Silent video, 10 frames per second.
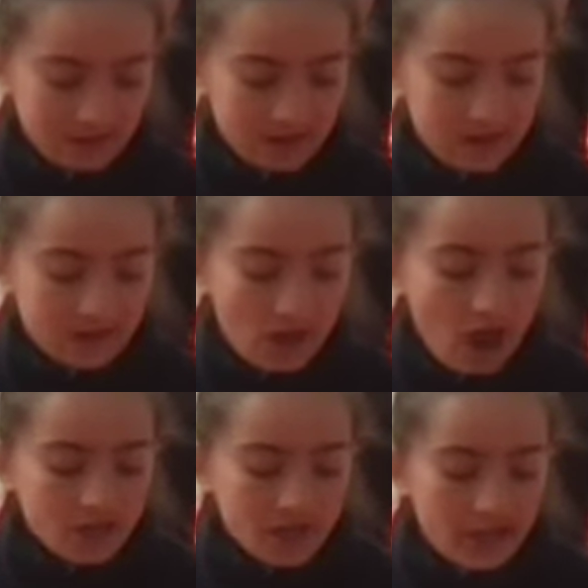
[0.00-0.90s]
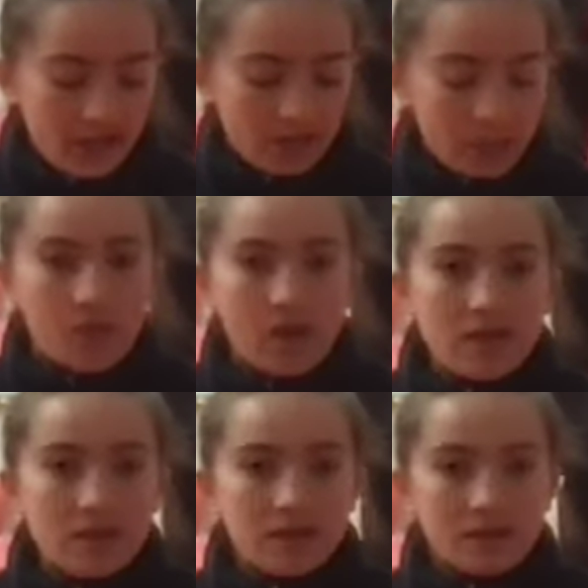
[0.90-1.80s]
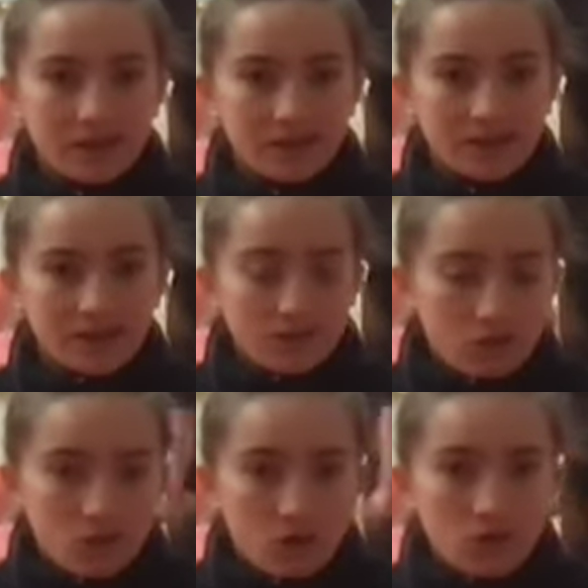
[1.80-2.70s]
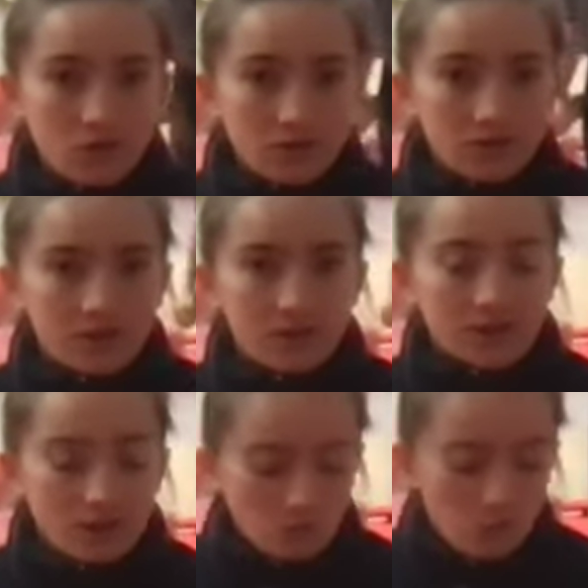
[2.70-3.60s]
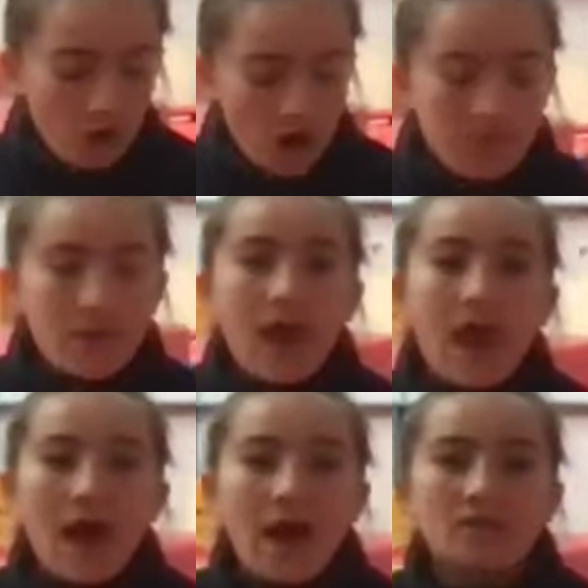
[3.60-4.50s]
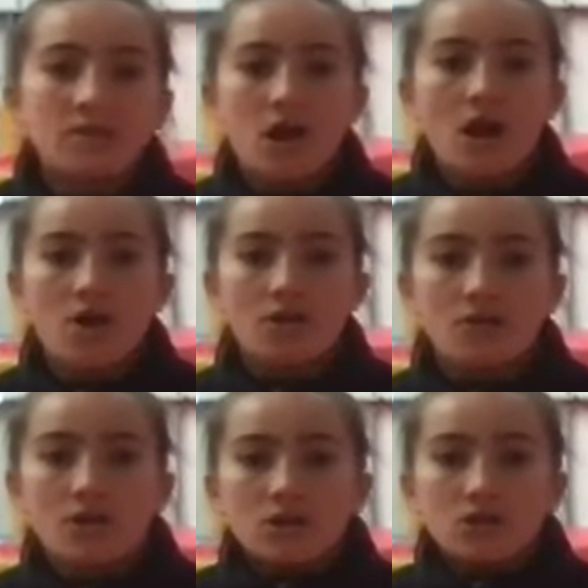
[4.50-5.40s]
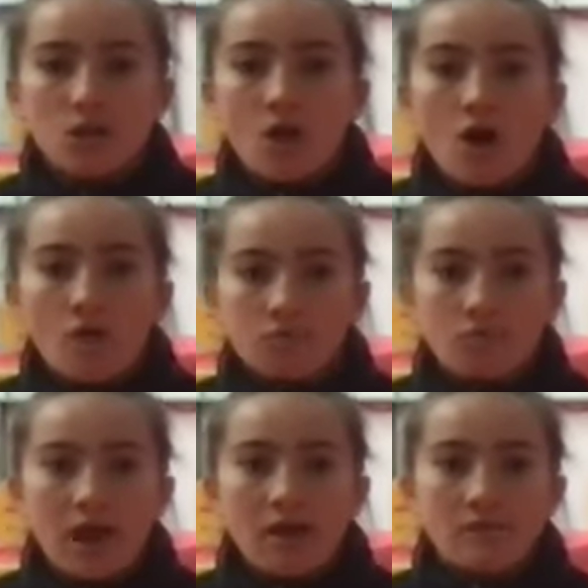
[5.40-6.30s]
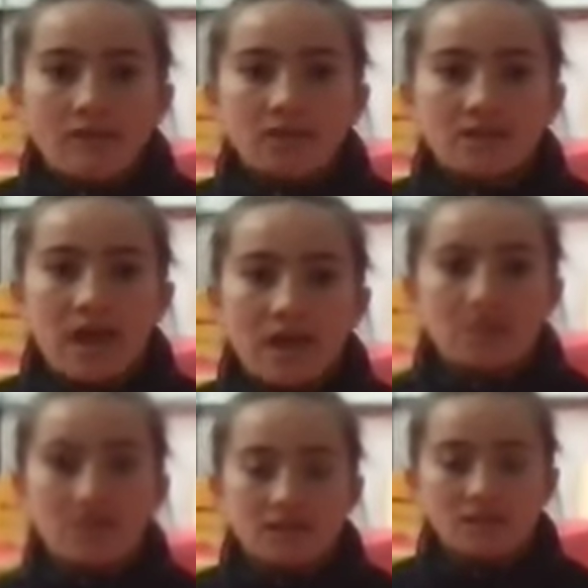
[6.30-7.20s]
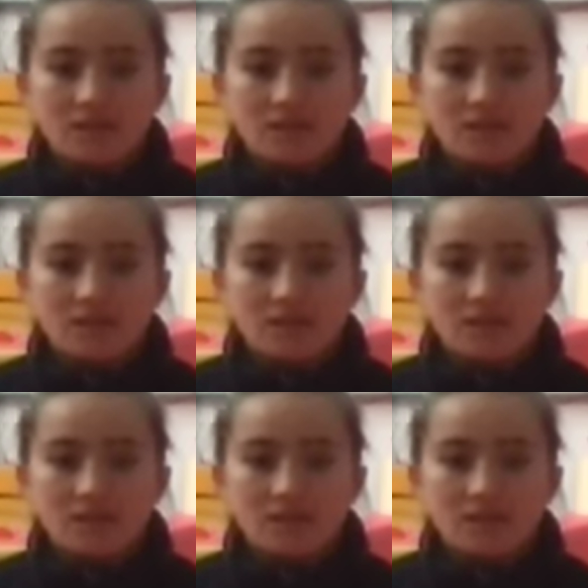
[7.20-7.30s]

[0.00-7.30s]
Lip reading: Starting in 3, 2, 1, and go. So hops with that reset.